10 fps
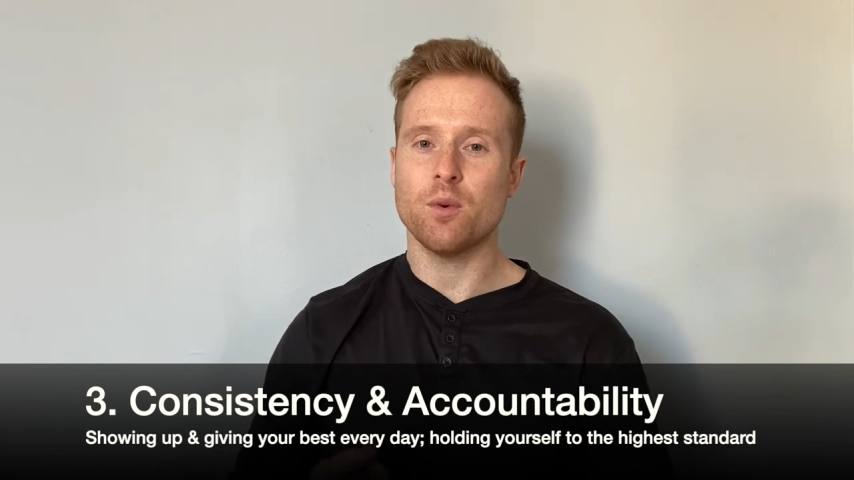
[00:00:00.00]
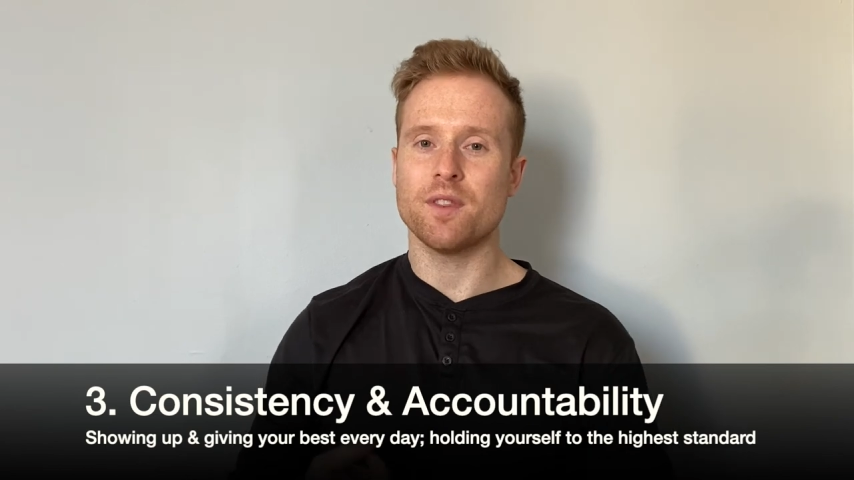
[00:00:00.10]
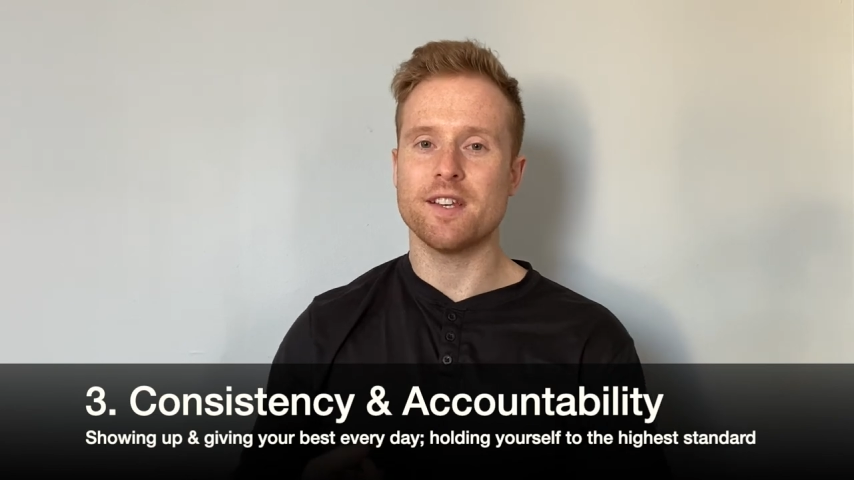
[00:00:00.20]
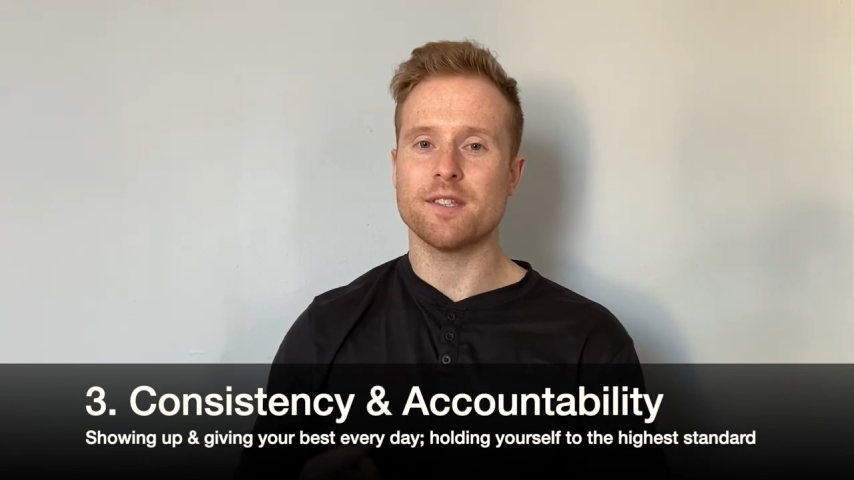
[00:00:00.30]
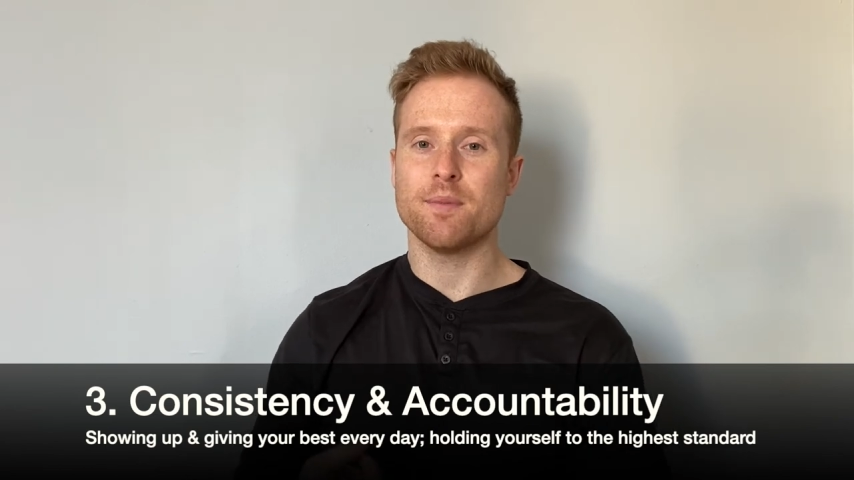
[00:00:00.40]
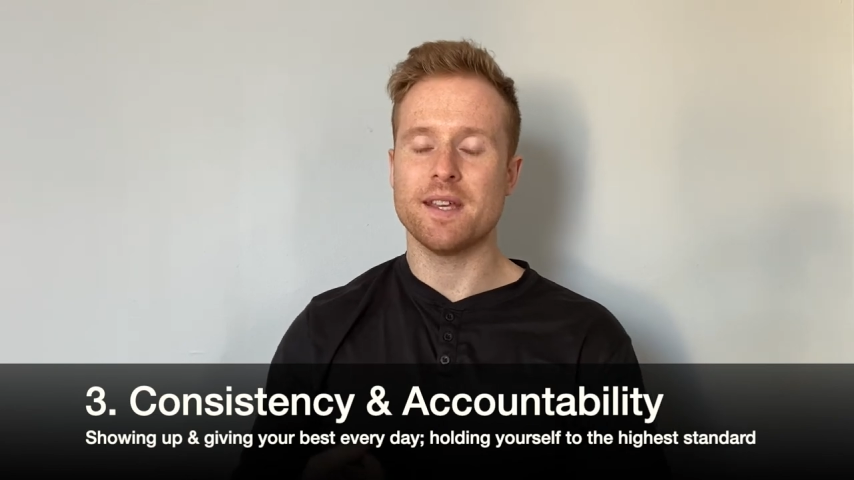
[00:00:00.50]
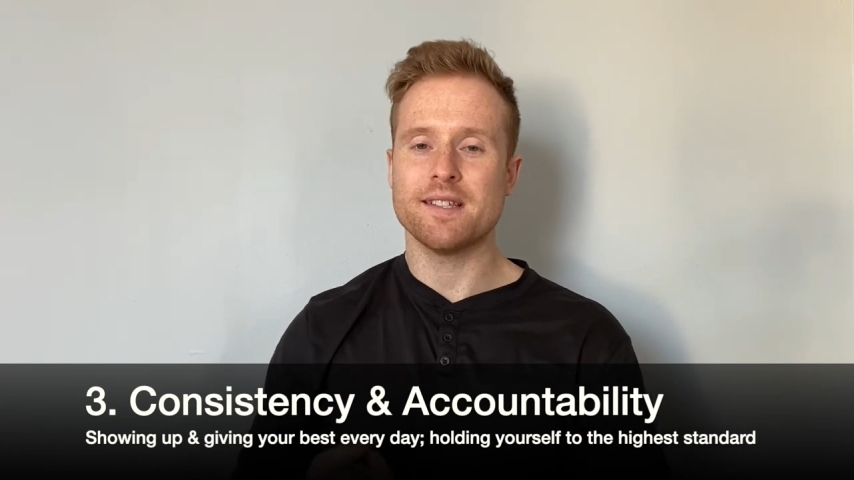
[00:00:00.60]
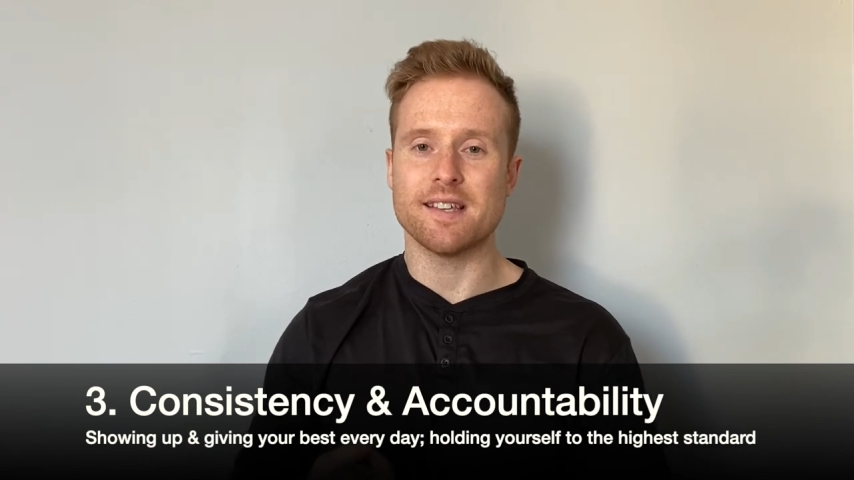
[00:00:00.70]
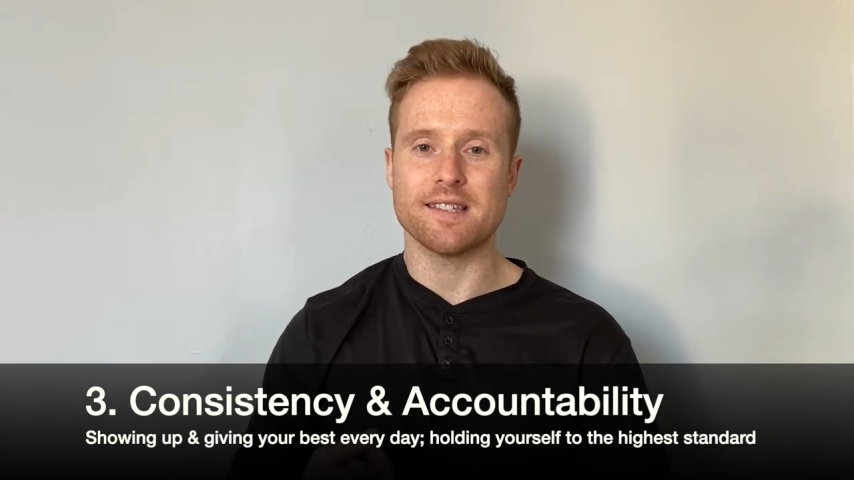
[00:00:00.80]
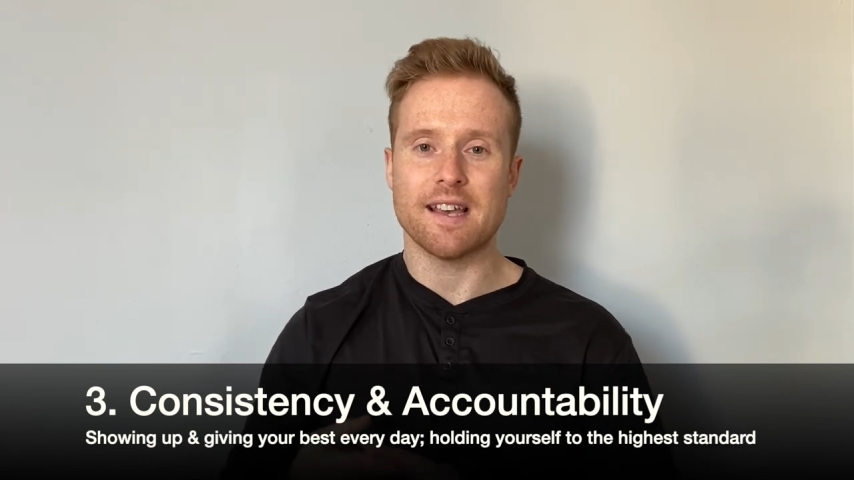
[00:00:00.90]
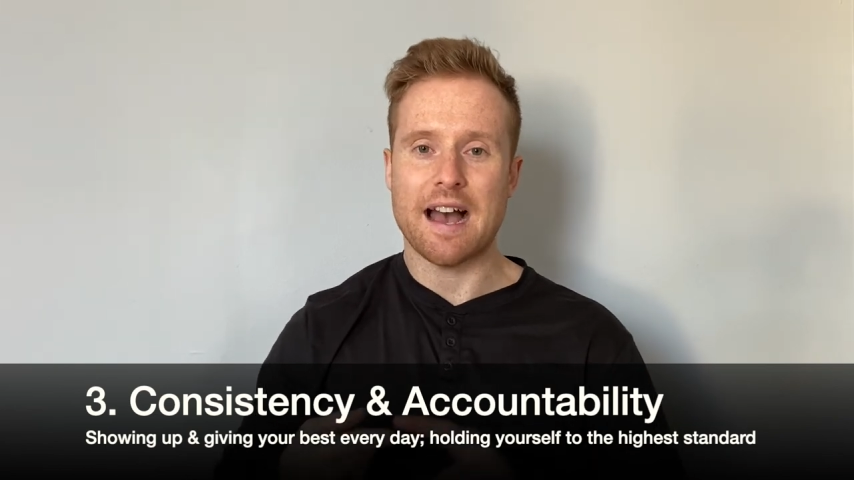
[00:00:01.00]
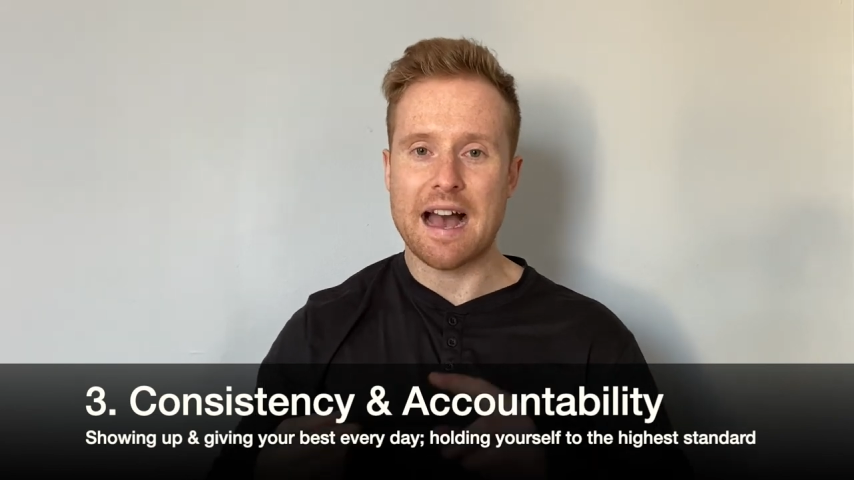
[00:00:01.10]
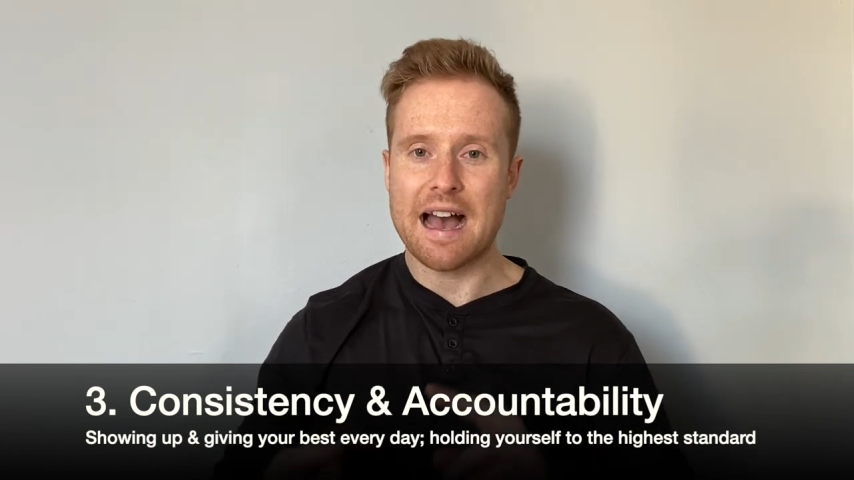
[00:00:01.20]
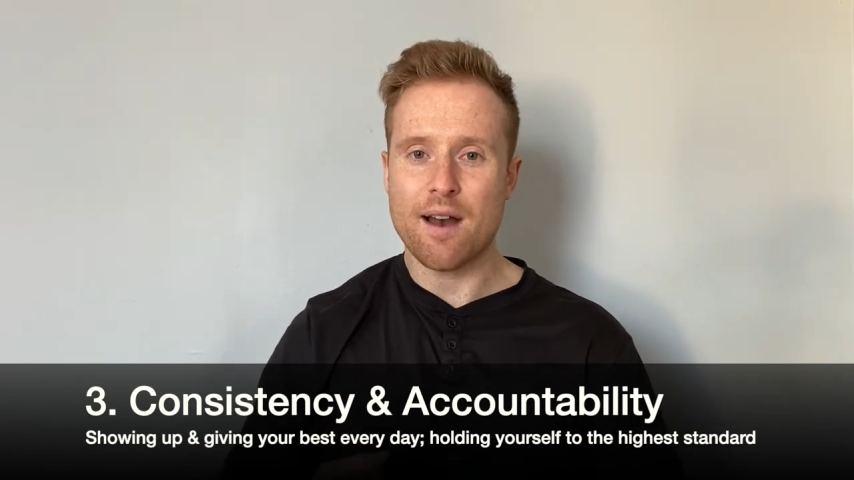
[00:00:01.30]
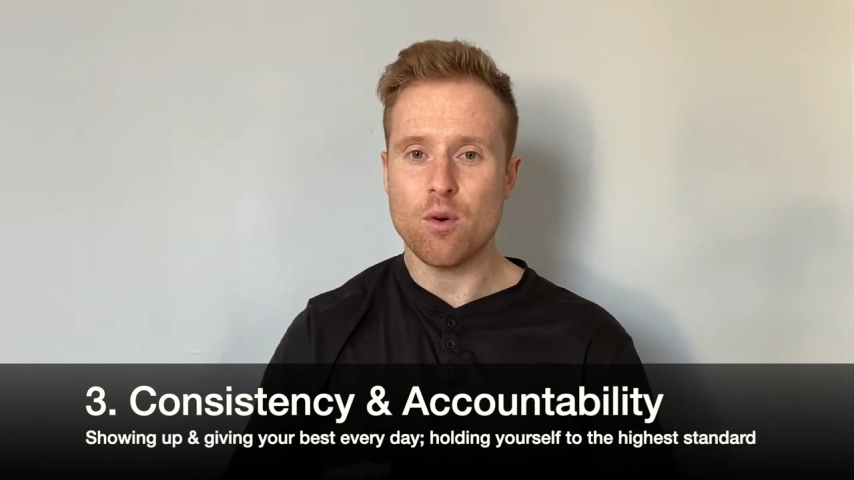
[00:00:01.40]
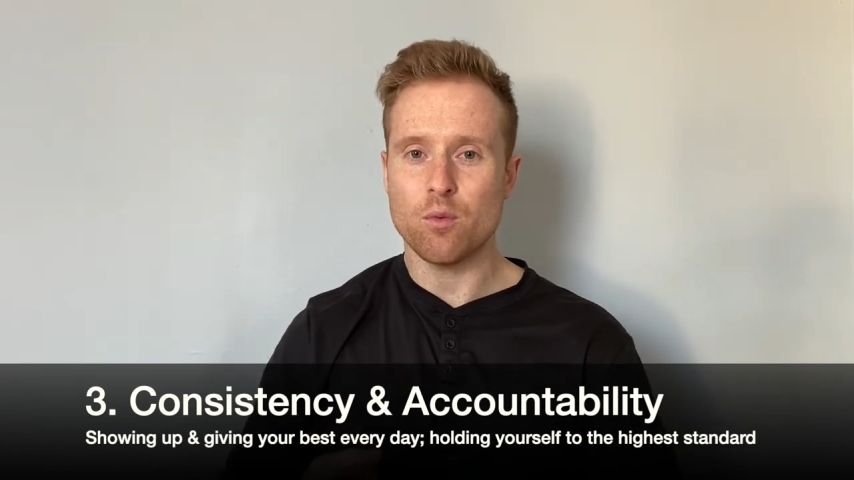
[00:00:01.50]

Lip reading: what this means is, how